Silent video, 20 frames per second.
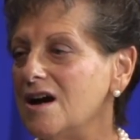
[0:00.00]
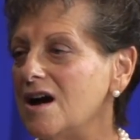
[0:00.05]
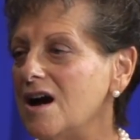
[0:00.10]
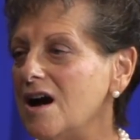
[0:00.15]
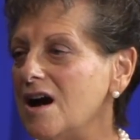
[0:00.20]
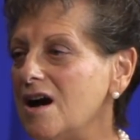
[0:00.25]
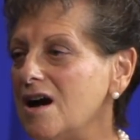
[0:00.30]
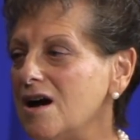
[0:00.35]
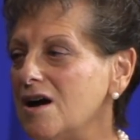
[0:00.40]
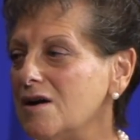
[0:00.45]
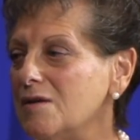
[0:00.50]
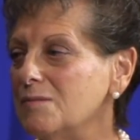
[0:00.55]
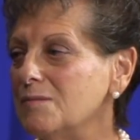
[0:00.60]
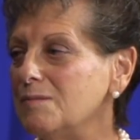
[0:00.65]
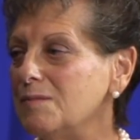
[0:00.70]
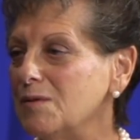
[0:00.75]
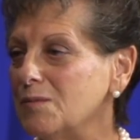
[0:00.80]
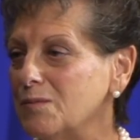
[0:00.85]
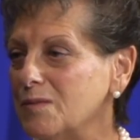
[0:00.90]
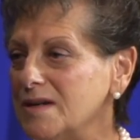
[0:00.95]
Um,
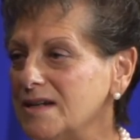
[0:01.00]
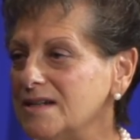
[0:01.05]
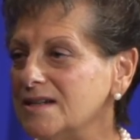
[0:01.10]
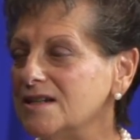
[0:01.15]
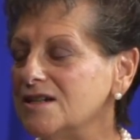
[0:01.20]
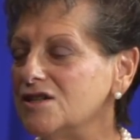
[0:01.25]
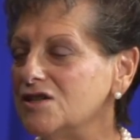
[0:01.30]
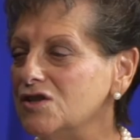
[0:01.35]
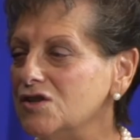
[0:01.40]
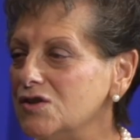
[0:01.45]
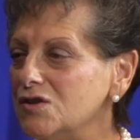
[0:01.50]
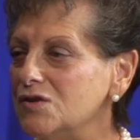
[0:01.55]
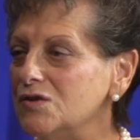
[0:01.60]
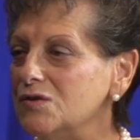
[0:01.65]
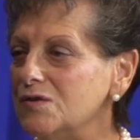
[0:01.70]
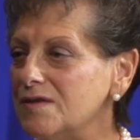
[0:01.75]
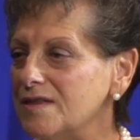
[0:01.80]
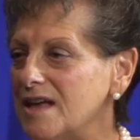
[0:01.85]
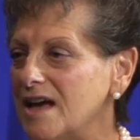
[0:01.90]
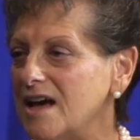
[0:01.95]
but we
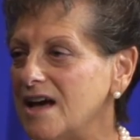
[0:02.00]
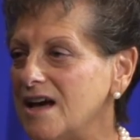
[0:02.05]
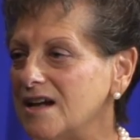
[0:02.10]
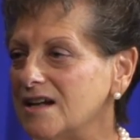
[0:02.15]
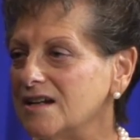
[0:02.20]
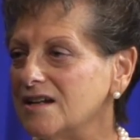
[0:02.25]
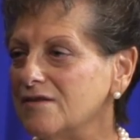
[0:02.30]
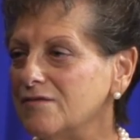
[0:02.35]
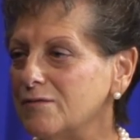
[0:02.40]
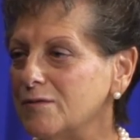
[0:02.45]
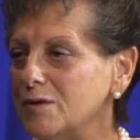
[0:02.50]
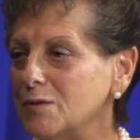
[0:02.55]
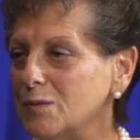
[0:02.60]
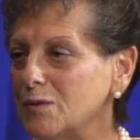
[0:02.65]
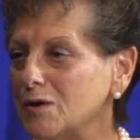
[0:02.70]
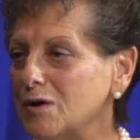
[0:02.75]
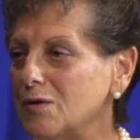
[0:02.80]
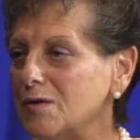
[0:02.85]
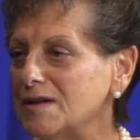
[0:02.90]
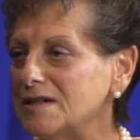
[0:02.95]
knew that if we were
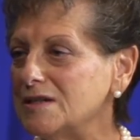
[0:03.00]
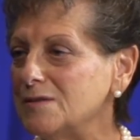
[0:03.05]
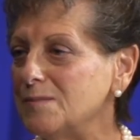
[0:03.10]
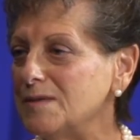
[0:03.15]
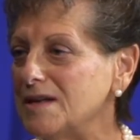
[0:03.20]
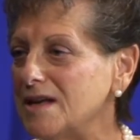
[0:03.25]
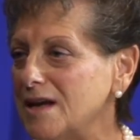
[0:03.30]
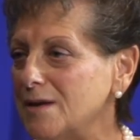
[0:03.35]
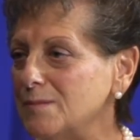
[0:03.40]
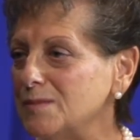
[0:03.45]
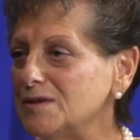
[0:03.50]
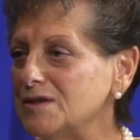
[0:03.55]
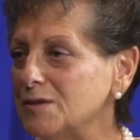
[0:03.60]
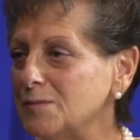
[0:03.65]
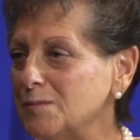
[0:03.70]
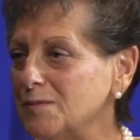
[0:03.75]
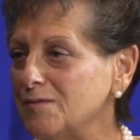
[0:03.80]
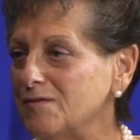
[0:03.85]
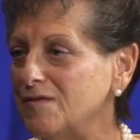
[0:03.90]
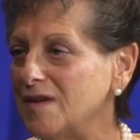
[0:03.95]
going to be able to
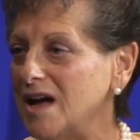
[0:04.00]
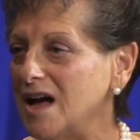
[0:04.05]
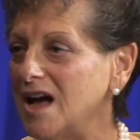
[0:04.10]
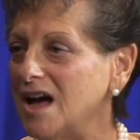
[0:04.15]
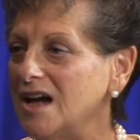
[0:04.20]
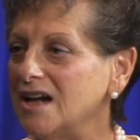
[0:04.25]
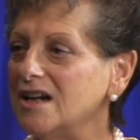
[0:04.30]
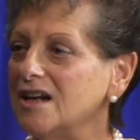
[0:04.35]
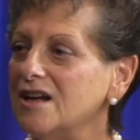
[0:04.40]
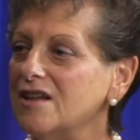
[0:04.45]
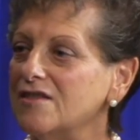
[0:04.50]
provide